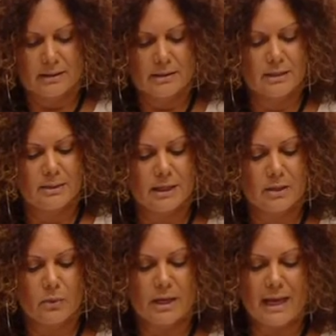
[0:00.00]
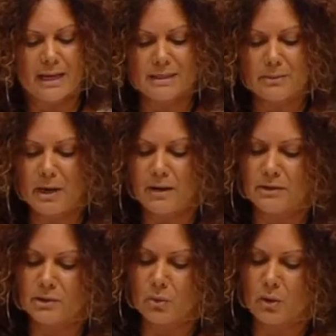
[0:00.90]
Similarly, when
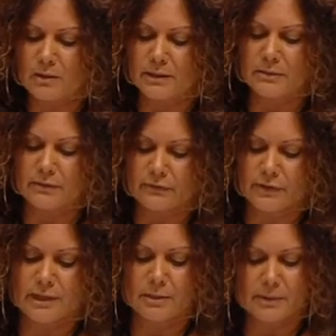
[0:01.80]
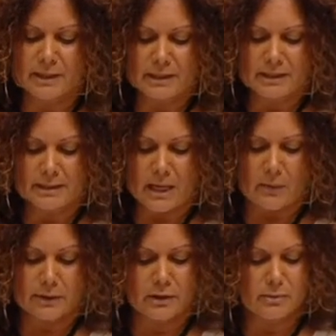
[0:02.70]
anti-marriage equality graffiti appeared in
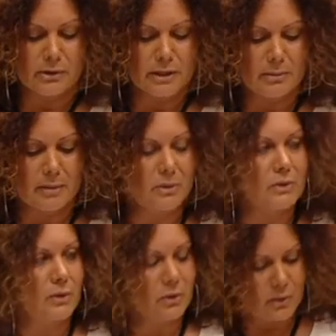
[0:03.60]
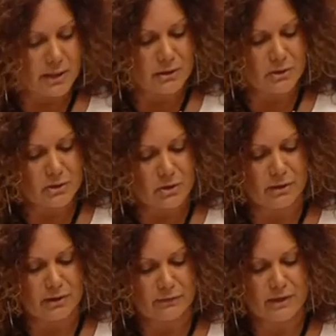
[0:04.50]
Darwin, community members were quick to turn
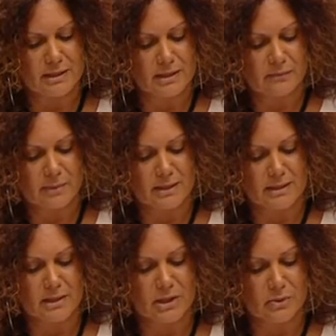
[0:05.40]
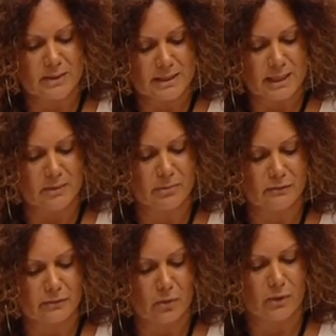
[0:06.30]
the offensive message into a
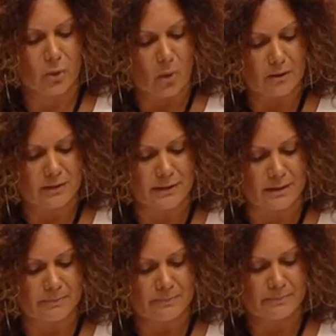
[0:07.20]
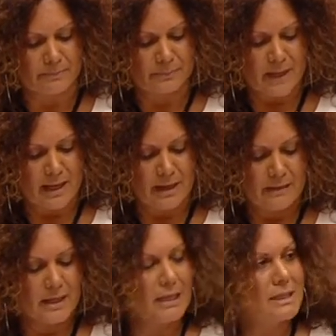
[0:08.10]
statement for equality.
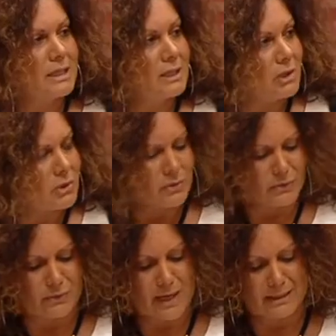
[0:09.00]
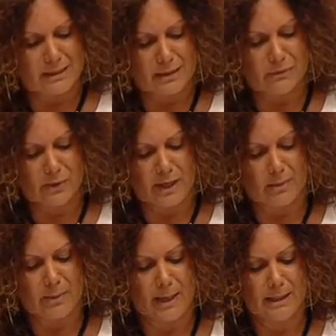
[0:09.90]
The NT News ran several
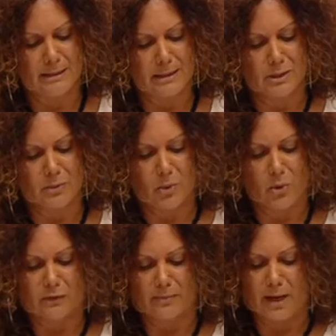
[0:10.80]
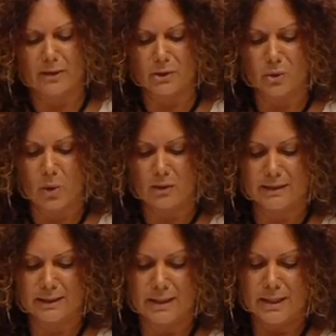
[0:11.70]
campaigns in support of marriage
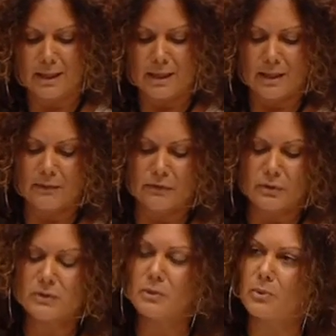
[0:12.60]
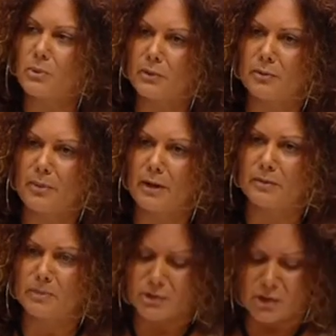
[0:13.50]
equality, a view supported by
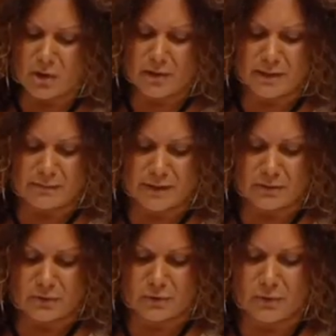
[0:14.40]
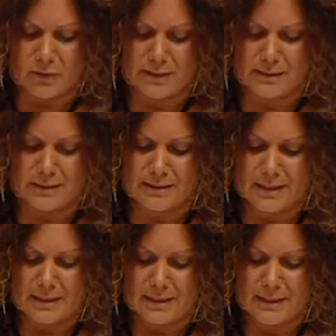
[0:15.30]
the majority of Territorians,
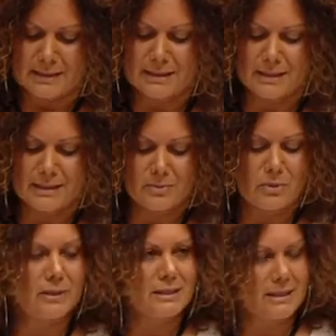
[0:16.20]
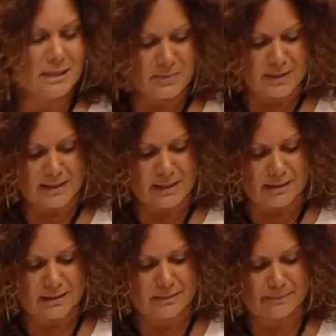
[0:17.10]

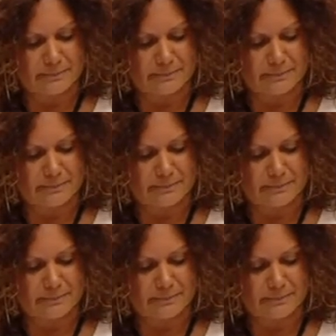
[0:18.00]
60.6%.